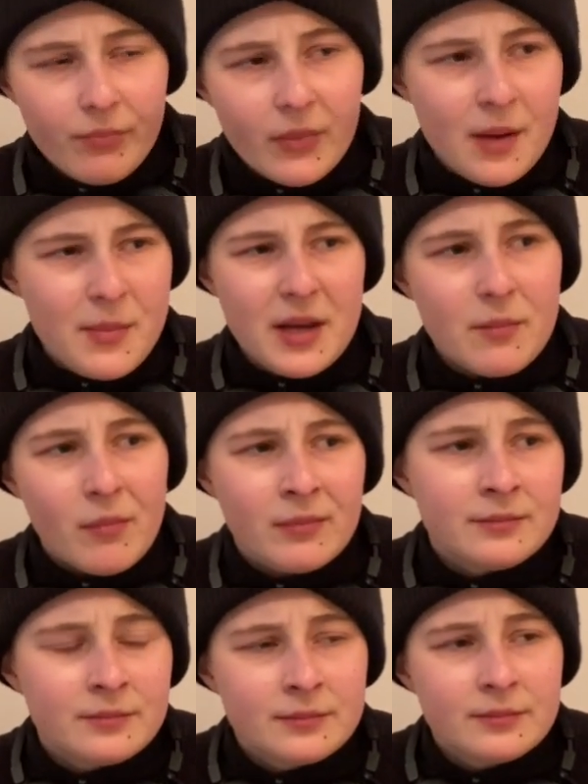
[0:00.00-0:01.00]
I mean
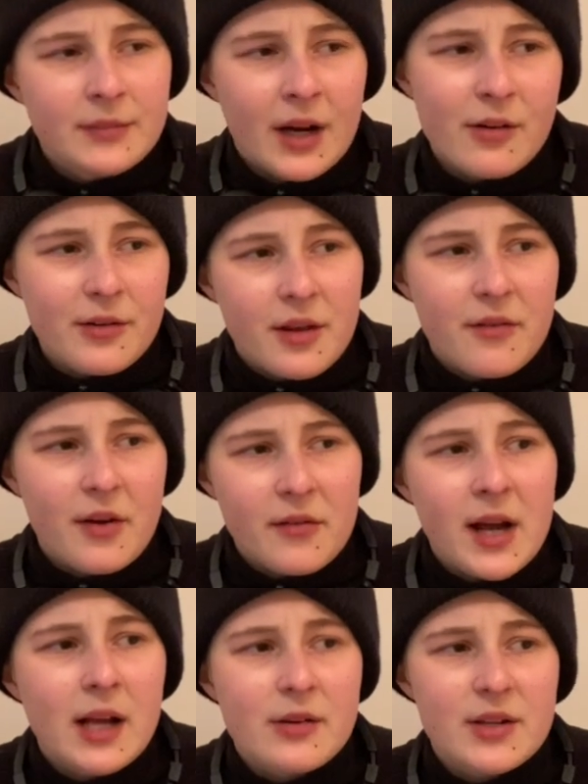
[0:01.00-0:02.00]
135
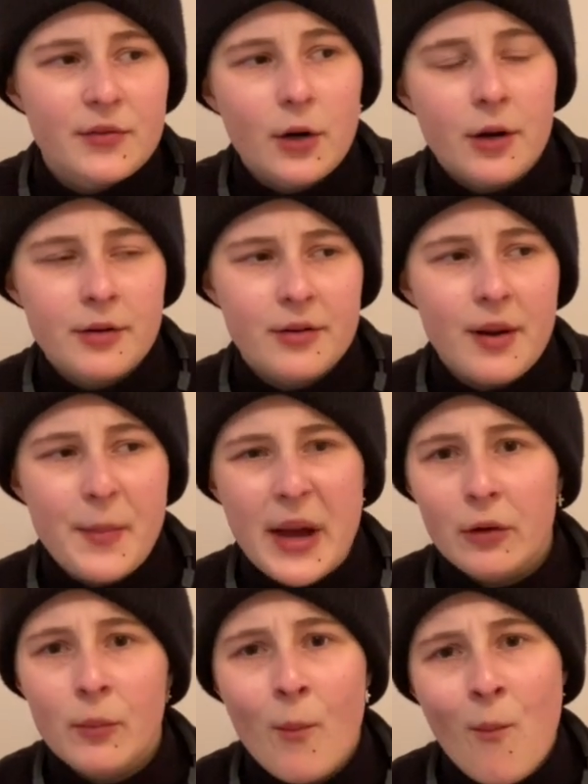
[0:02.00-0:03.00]
calories for 100 ml.